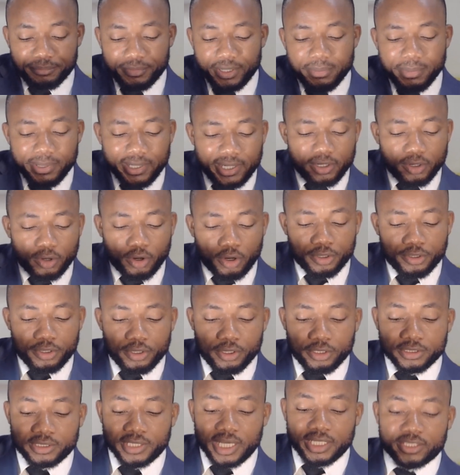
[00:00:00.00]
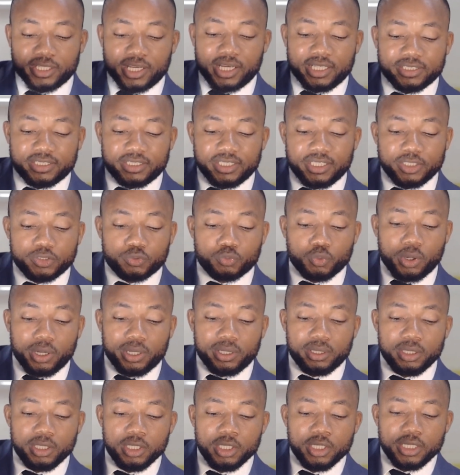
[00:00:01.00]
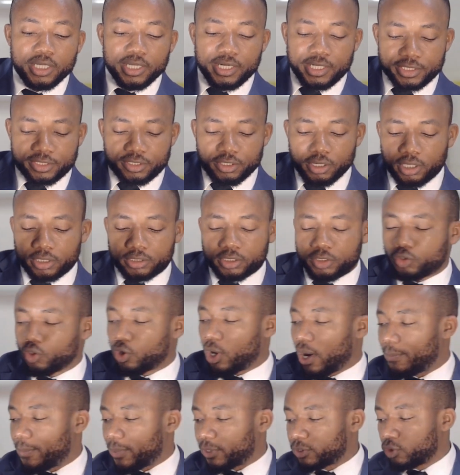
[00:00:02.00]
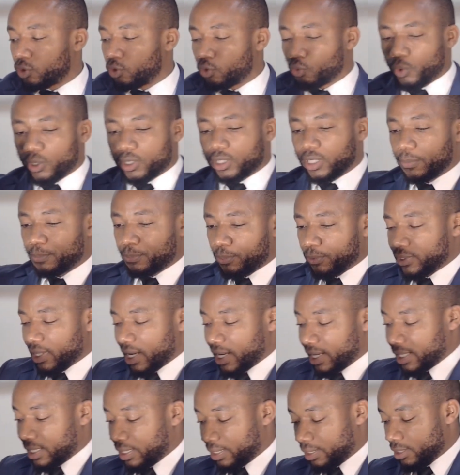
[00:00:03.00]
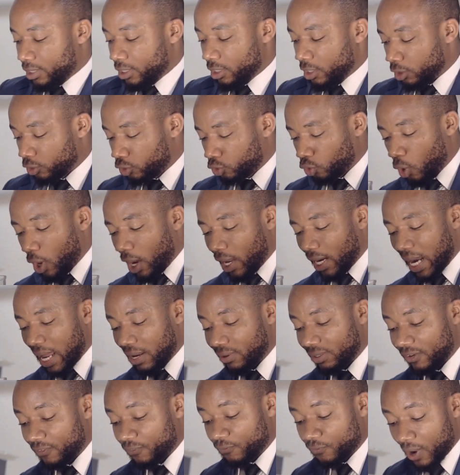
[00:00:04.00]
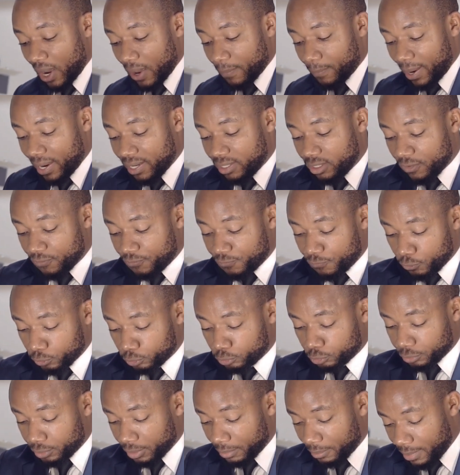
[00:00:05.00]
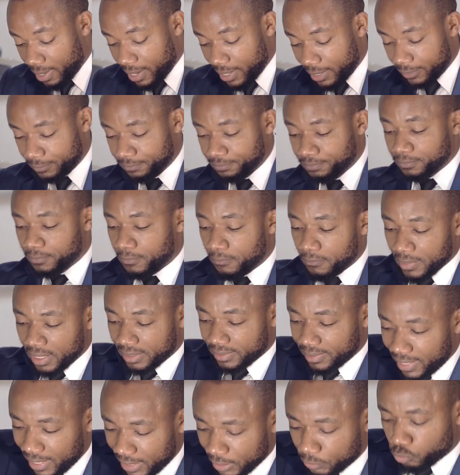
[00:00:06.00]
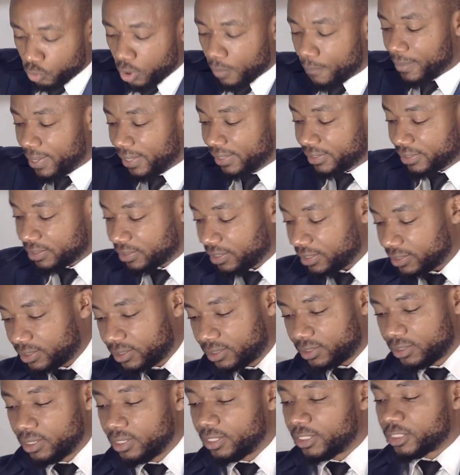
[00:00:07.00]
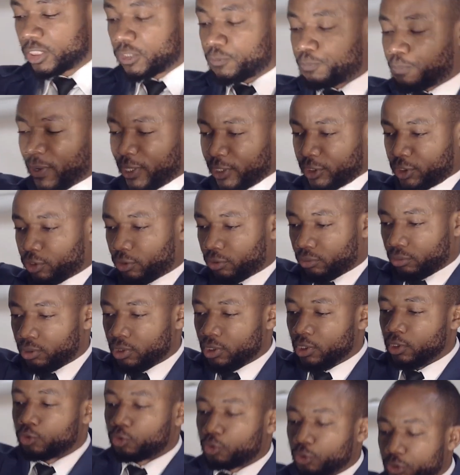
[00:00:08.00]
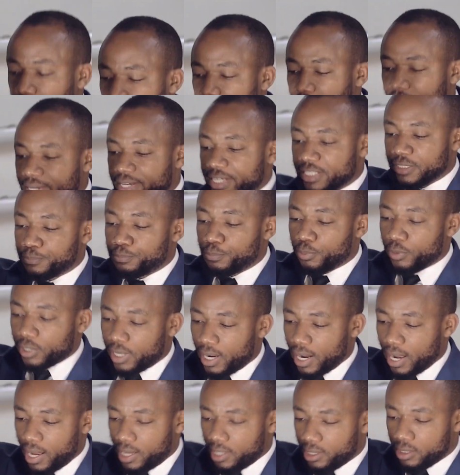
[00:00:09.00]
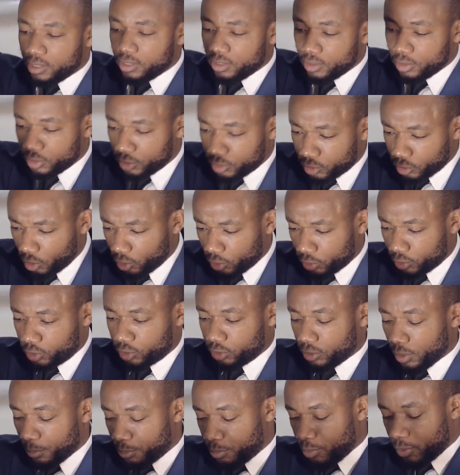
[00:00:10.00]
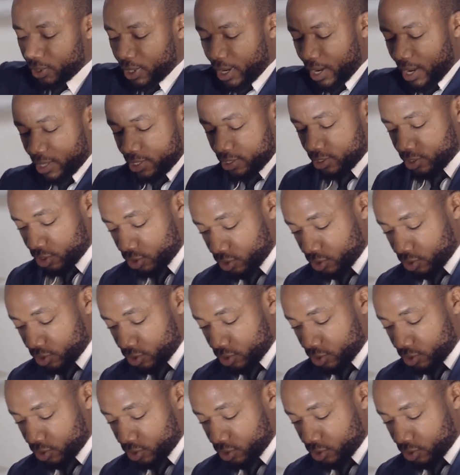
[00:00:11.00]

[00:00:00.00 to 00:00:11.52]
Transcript: remaining onion. As you can see, this one, it is not. So I'm just going to put that in. So allow the fiber in the food to remain. That is what makes it special. Today is Bukka sauce. Bukka